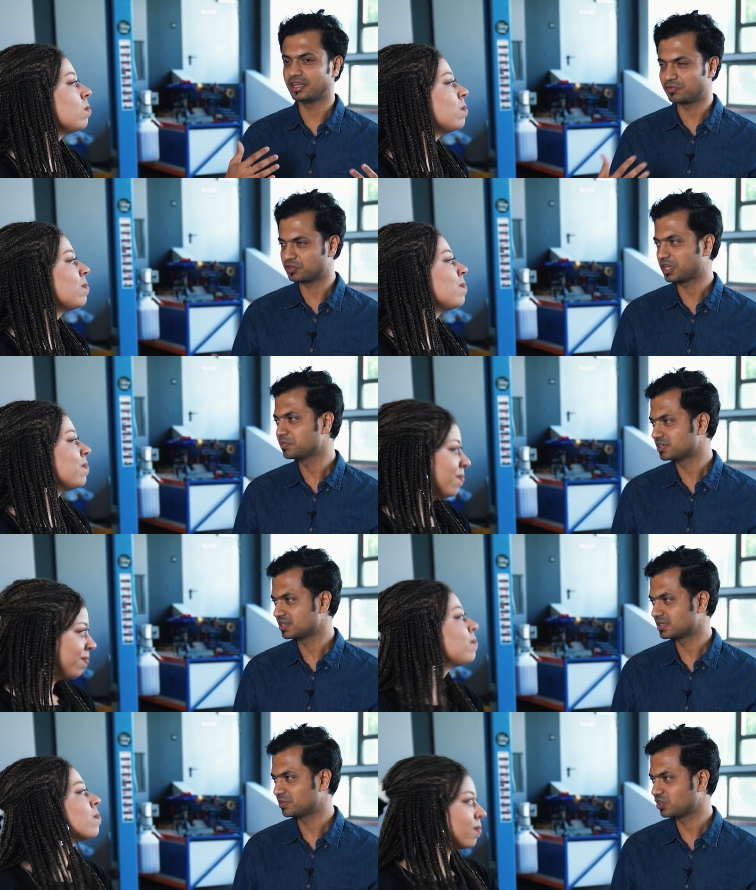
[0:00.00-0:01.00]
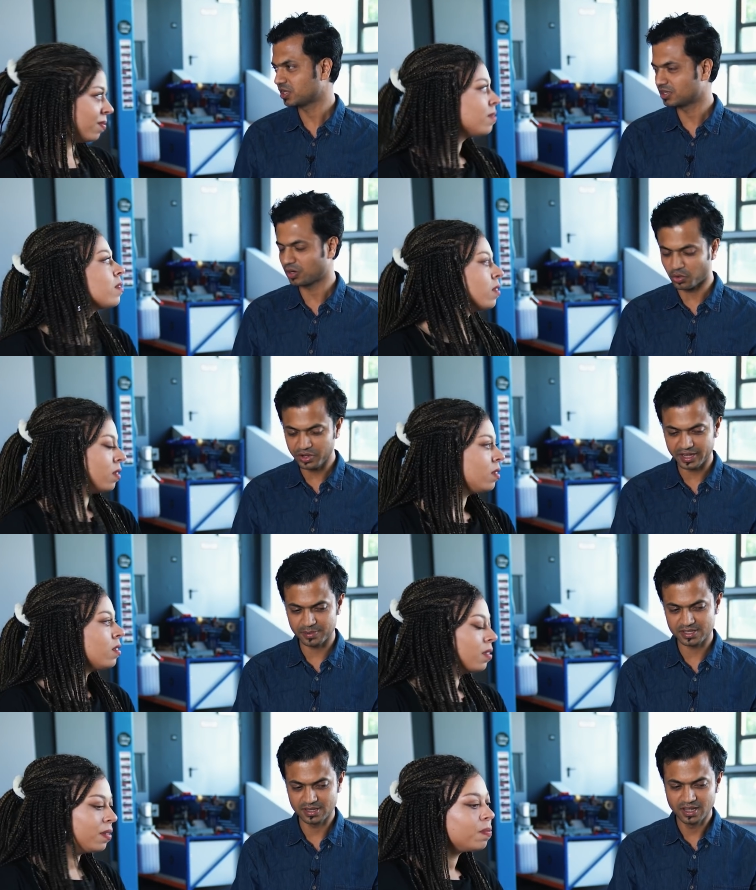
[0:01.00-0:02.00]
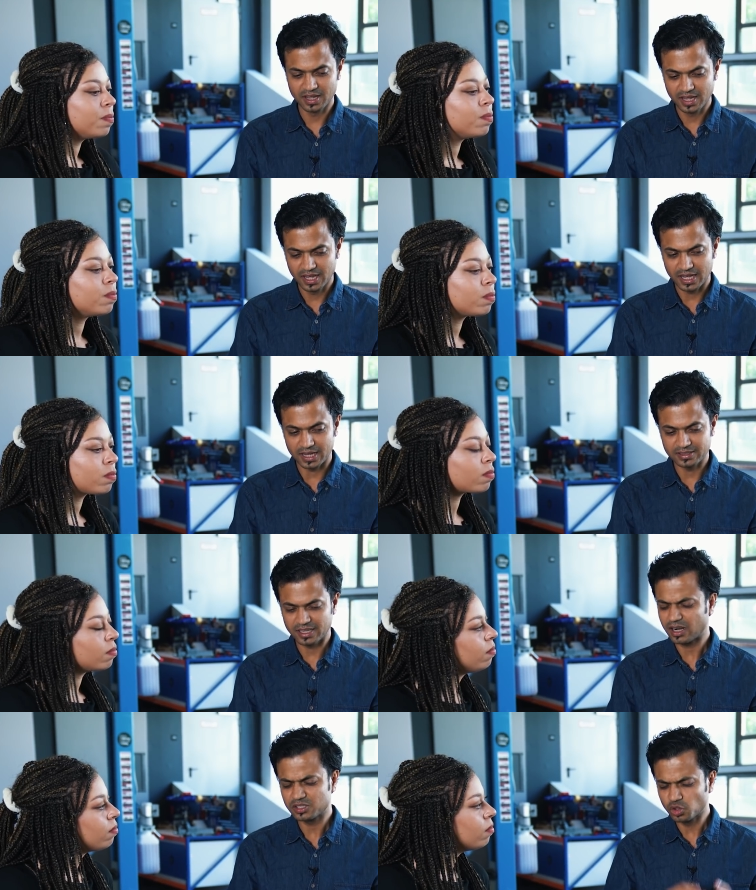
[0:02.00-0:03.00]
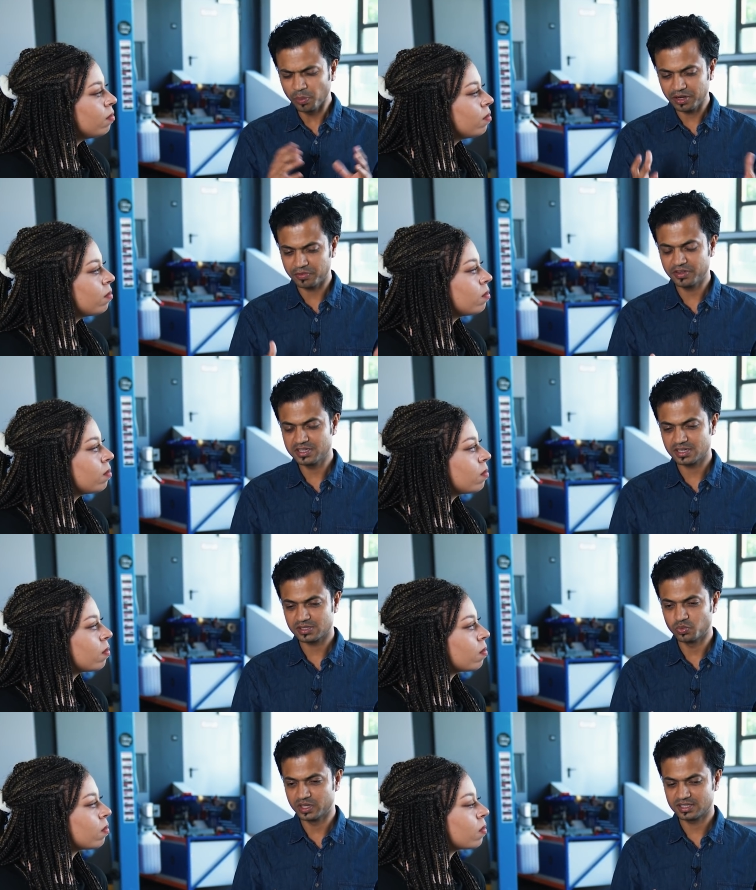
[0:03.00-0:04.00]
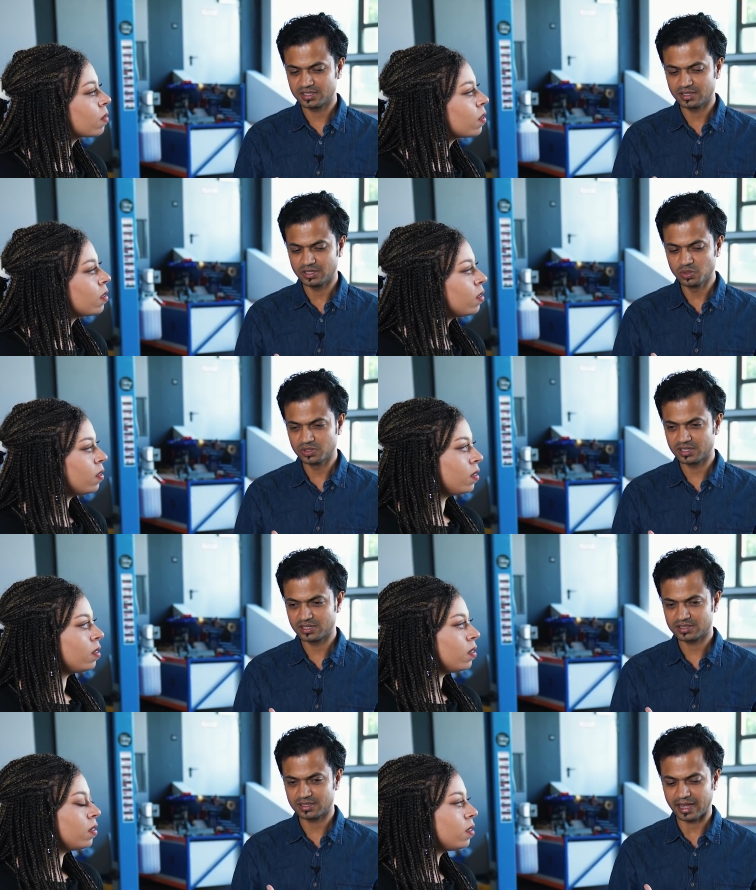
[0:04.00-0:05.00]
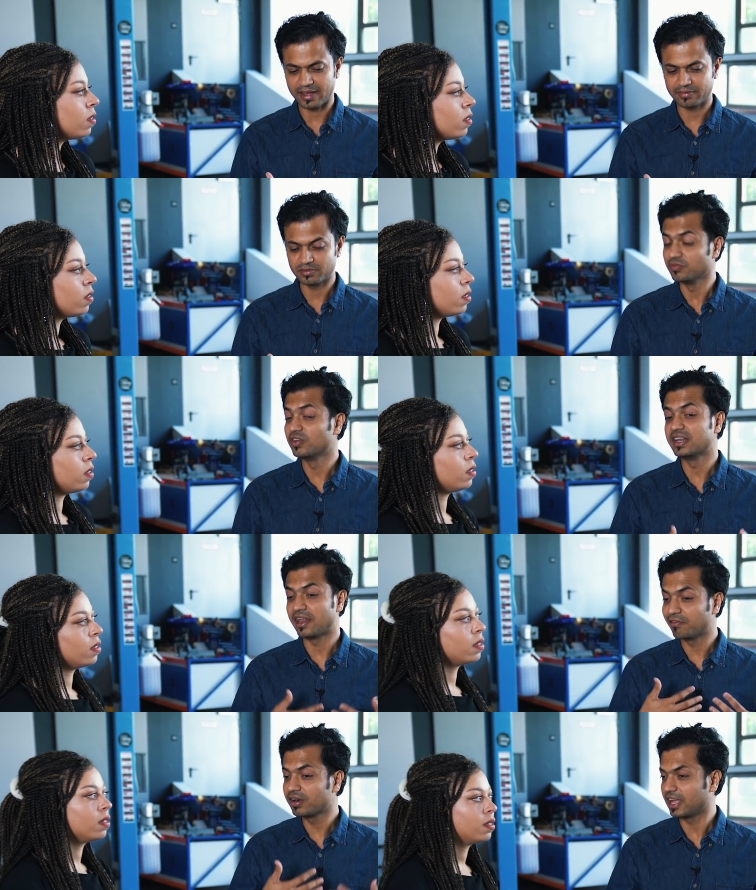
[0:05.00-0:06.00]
Speaker 1: the infotainment system with other O E Ms, uh, there are so many features which users have will never